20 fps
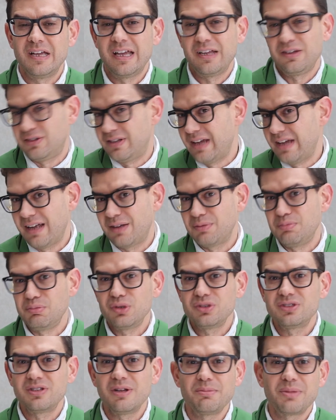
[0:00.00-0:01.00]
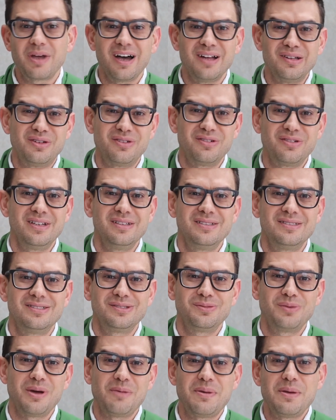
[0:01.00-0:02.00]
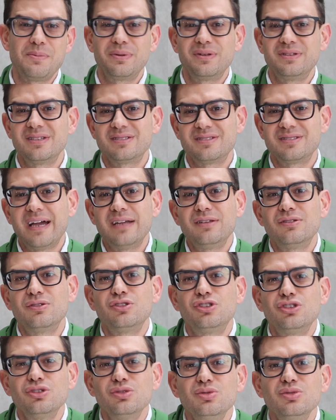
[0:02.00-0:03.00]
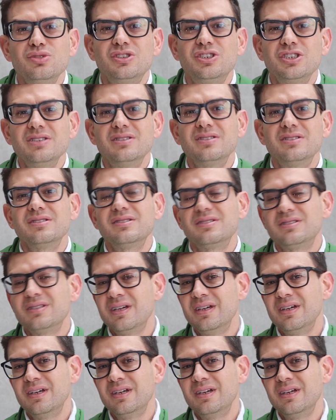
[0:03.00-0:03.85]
You take Muslim countries where people decide to choose Jesus